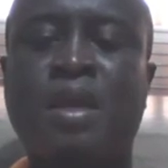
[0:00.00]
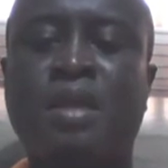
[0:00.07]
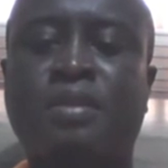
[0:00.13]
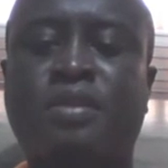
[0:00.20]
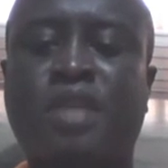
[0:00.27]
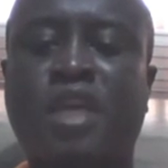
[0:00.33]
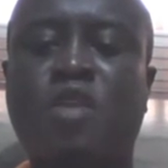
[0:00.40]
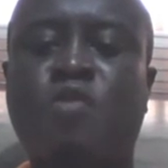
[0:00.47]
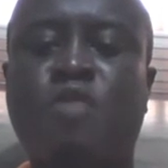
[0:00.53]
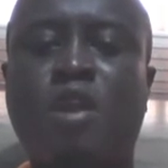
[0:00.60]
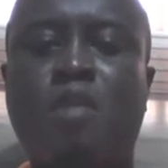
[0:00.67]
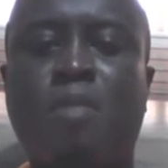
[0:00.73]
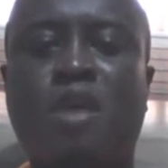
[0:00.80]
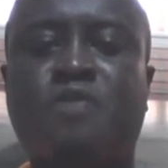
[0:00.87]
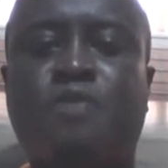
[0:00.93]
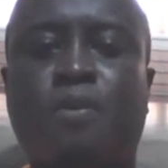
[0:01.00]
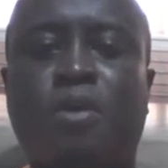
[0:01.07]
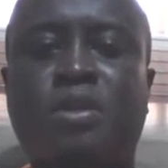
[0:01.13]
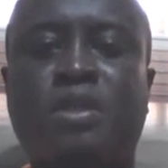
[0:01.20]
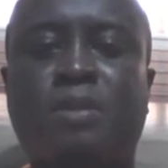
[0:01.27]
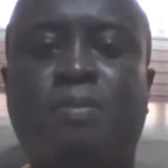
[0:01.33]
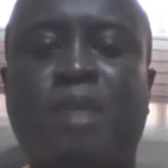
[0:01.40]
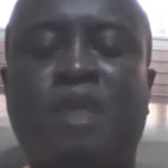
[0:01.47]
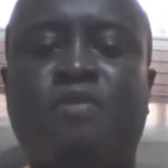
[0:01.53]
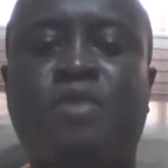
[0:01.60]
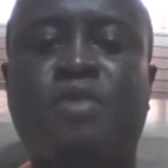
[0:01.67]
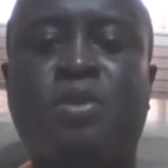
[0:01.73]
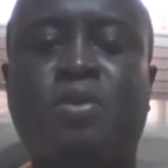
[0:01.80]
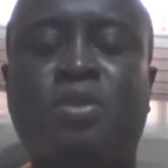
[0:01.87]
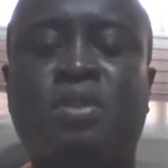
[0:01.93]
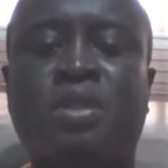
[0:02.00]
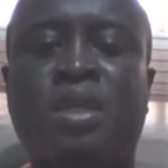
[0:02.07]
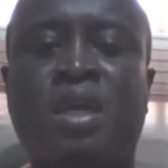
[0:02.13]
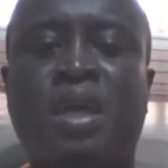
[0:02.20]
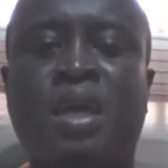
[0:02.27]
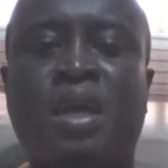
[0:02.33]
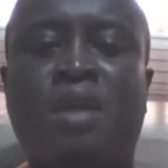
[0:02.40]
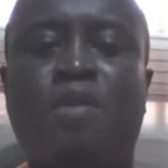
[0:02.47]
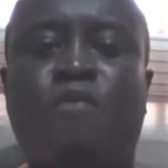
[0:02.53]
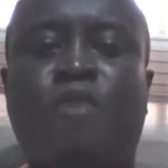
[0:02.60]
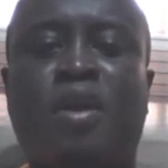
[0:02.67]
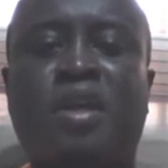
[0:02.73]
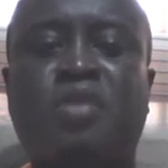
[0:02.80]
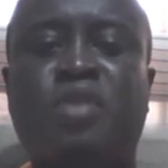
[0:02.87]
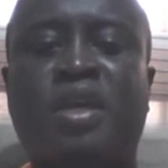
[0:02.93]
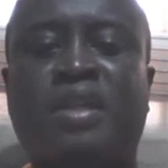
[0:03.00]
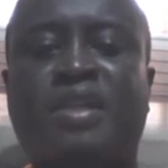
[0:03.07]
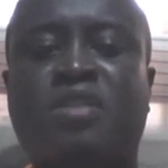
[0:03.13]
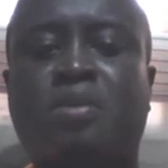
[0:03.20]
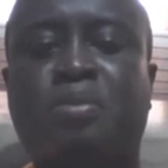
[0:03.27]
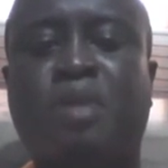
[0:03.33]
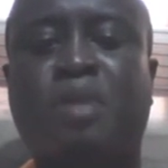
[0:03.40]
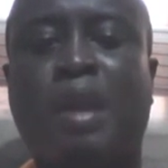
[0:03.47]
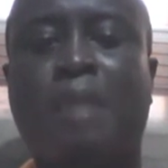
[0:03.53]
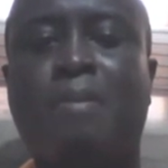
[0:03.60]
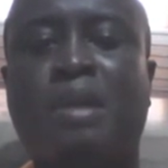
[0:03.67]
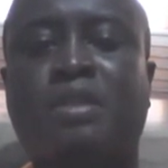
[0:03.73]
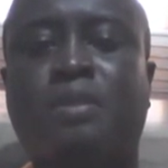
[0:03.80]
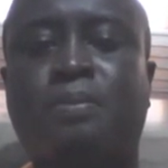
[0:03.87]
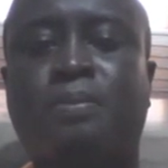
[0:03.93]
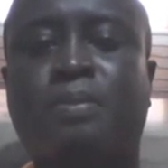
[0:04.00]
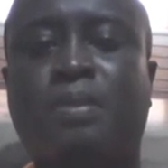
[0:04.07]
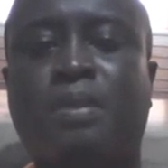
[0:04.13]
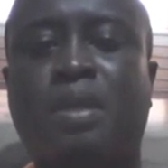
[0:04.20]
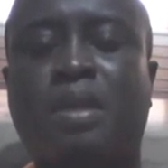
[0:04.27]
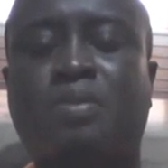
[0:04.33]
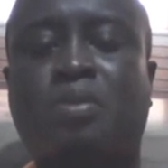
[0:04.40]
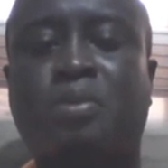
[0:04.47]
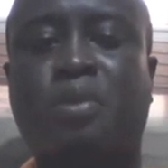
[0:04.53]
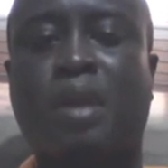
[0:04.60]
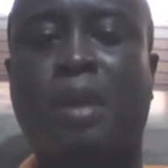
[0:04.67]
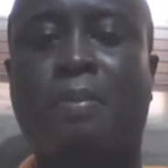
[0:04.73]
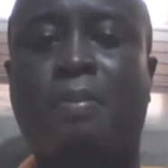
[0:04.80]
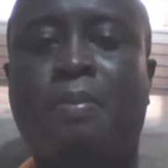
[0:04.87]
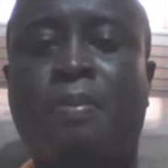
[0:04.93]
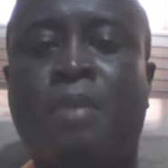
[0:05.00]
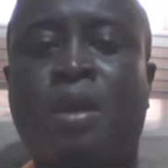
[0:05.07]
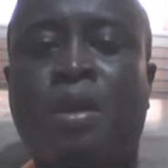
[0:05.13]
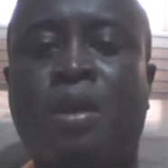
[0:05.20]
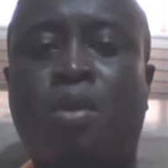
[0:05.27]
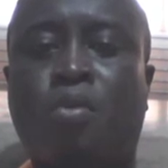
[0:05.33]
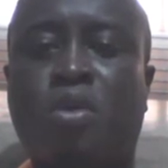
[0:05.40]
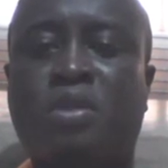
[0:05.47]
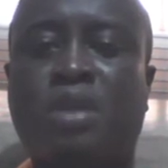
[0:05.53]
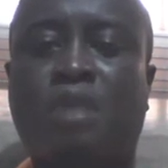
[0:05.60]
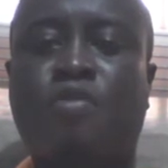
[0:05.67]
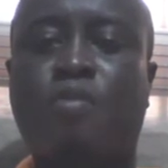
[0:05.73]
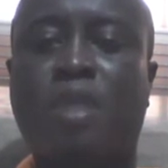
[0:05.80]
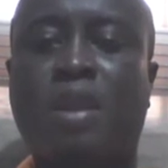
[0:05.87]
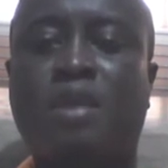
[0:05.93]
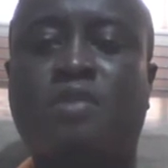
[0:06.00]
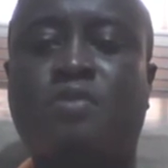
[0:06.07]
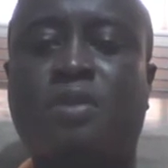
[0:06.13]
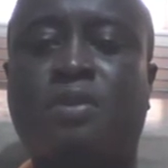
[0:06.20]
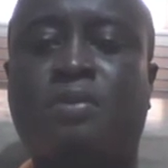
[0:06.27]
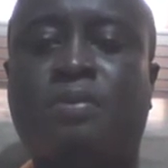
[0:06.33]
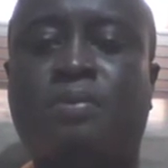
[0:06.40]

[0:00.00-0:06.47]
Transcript: Thank you very much for watching my videos. Don't forget to hit the subscribe button and subscribe. Watch out for my next video.